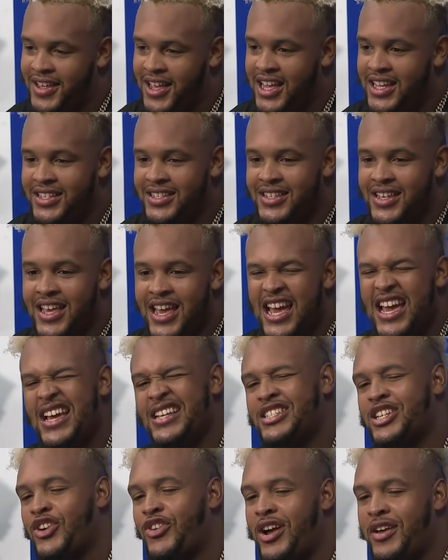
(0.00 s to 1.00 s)

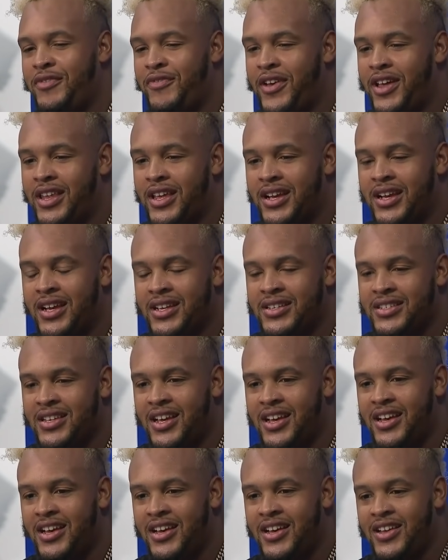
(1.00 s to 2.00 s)
It's a great feeling because
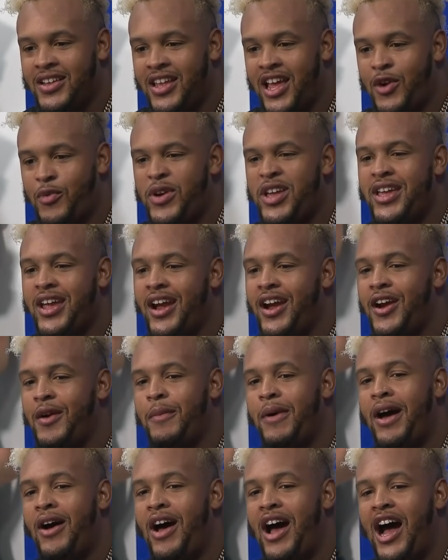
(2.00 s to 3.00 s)
like, we care
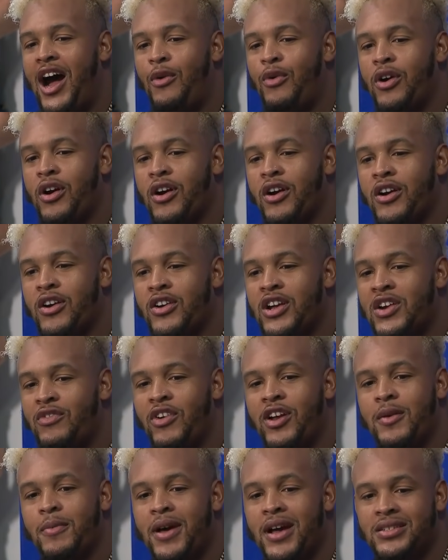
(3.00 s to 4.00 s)
about our
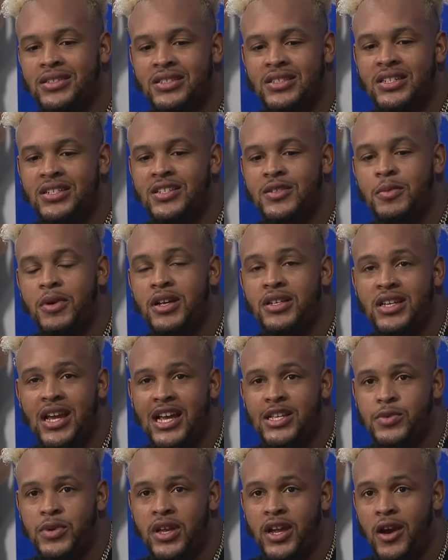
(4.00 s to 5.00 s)
running backs just as much
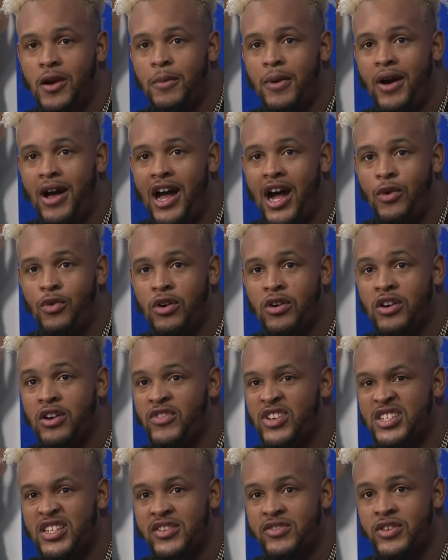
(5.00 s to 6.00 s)
as we care about our
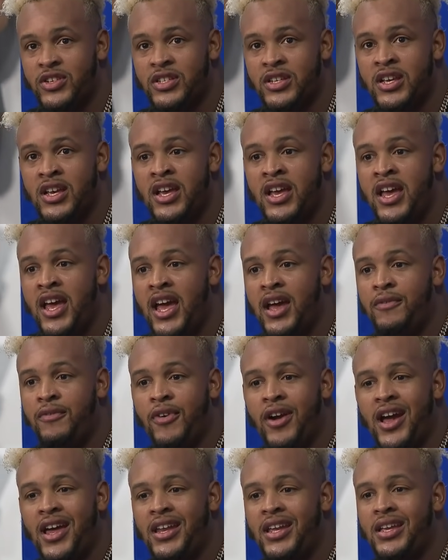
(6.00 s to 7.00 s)
receivers. And
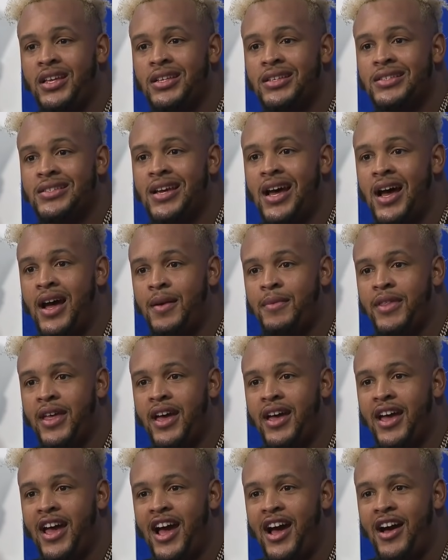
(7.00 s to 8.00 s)
for any time
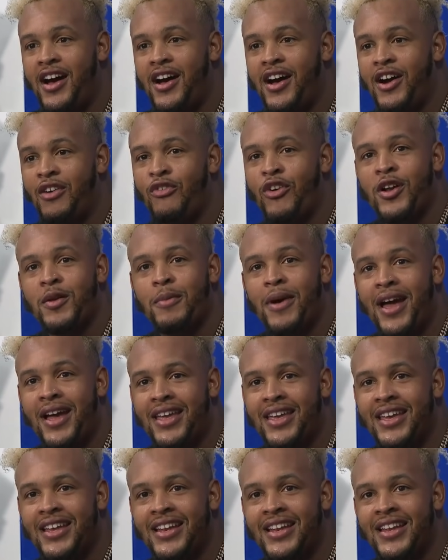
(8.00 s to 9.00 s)
that a running back
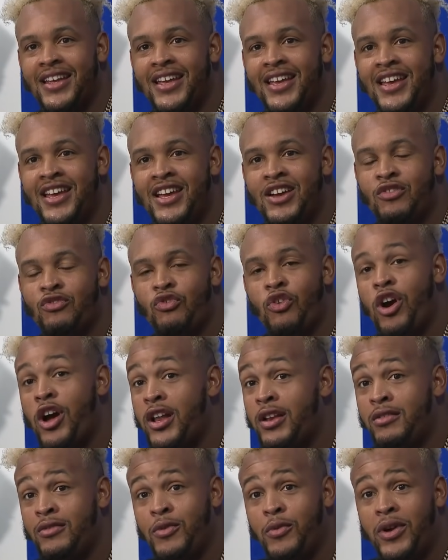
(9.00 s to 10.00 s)
can
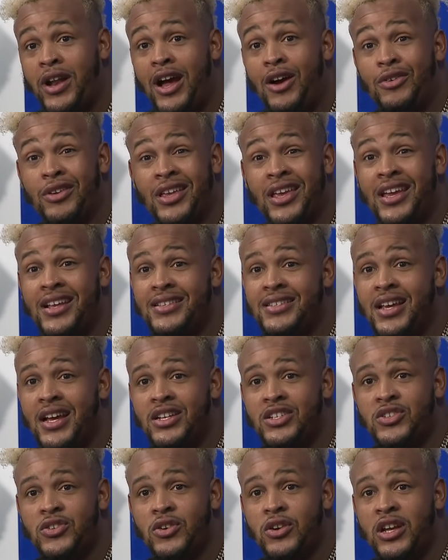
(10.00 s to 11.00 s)
run without getting
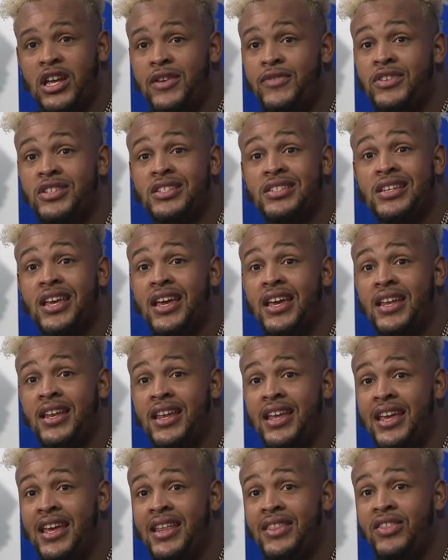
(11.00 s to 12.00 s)
touched or even just getting
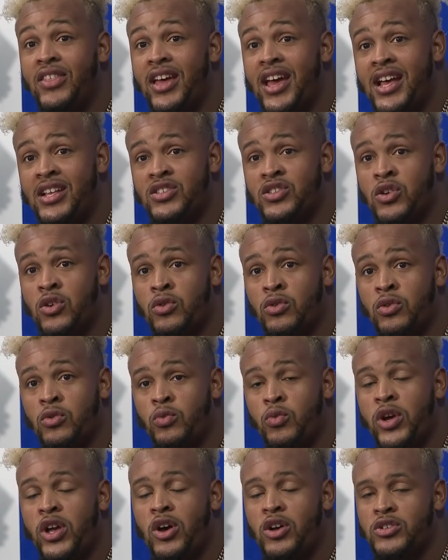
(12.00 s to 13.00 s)
in the end zone,
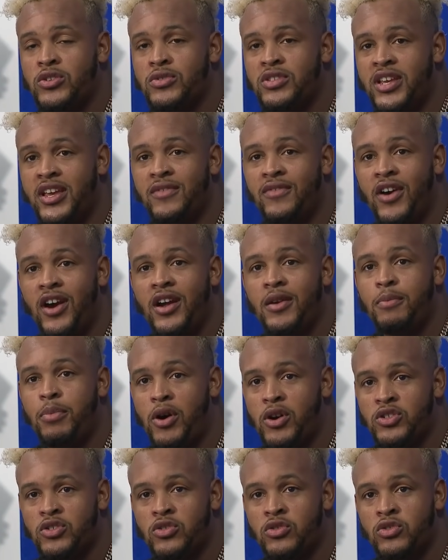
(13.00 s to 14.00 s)
we also take very
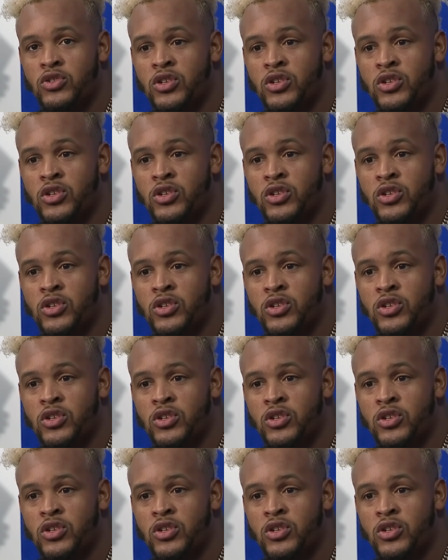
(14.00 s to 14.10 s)
personal.